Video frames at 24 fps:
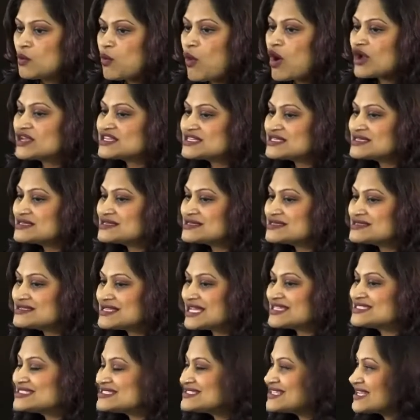What
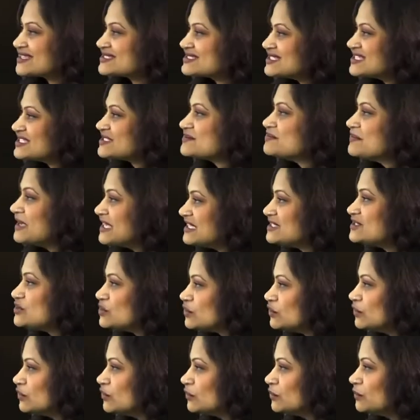does success mean
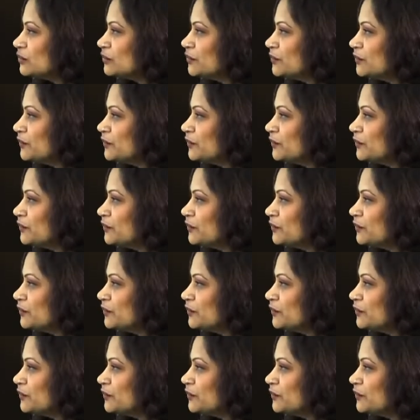to you?